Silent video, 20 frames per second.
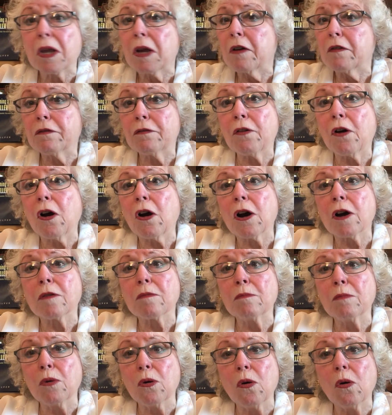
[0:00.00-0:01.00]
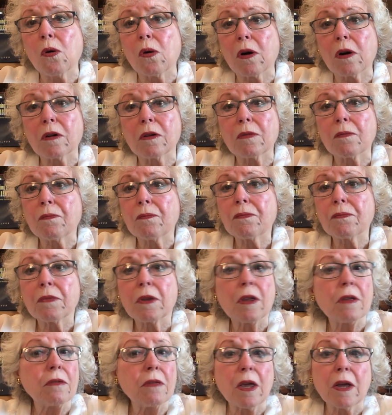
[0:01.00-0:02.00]
far more
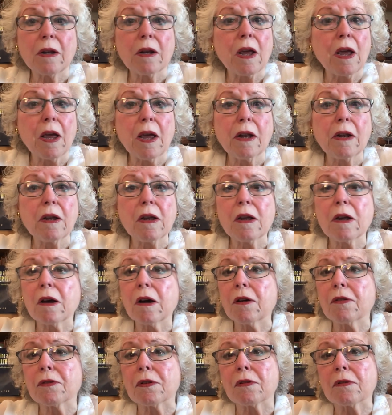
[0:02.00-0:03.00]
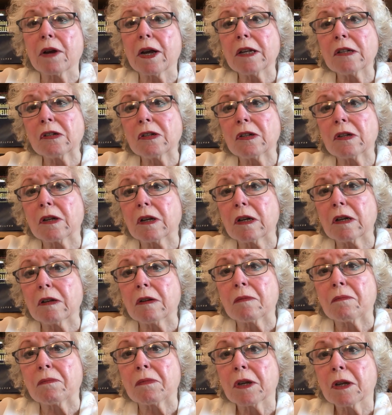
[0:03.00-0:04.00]
than any other entity.
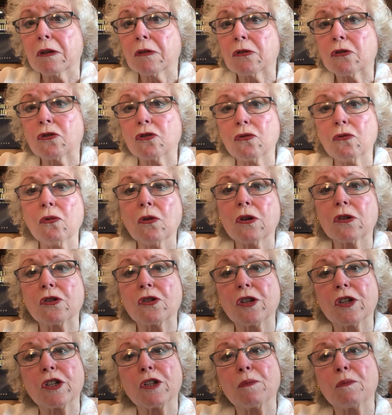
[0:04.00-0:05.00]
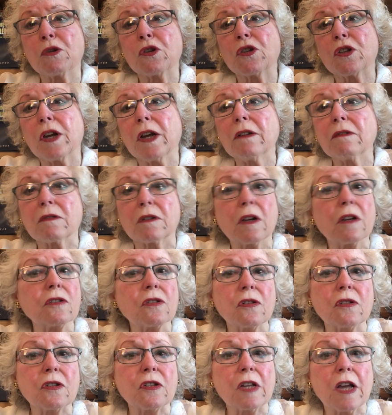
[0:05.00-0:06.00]
Sure, 6%
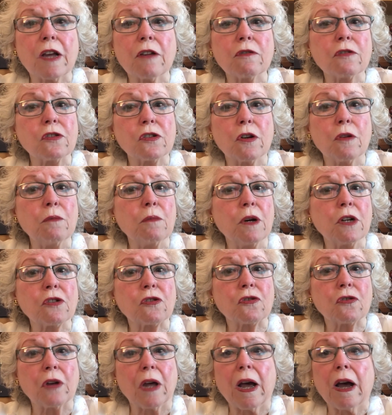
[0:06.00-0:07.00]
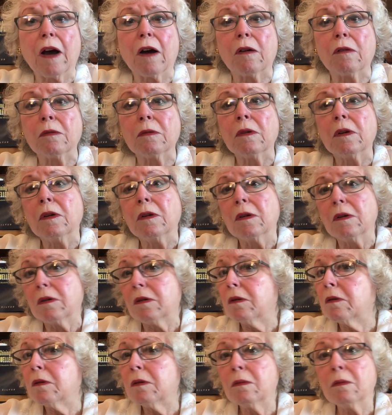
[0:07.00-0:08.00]
doesn't sound so much now,
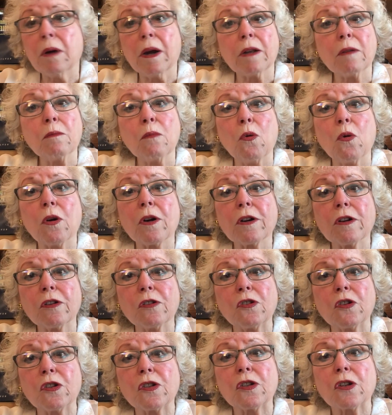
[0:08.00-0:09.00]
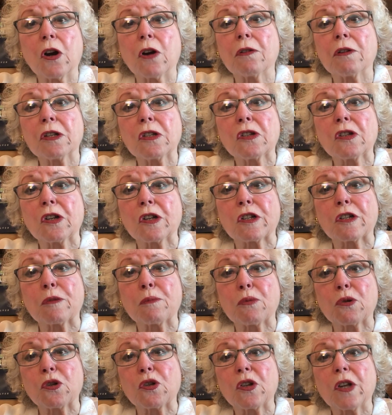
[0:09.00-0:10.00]
when mortgages are at
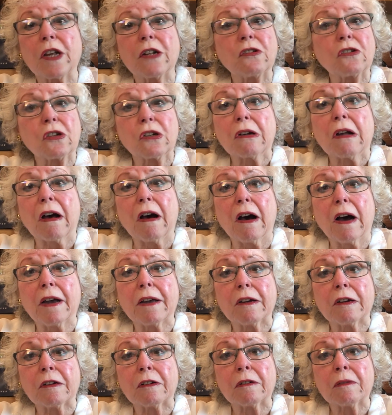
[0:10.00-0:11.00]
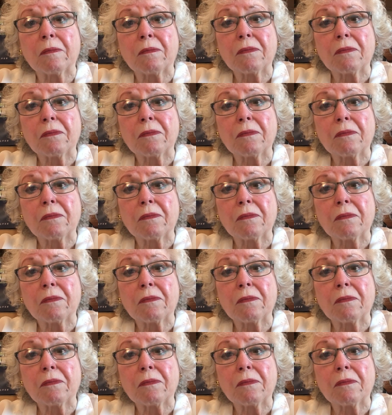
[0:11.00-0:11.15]
6% and higher.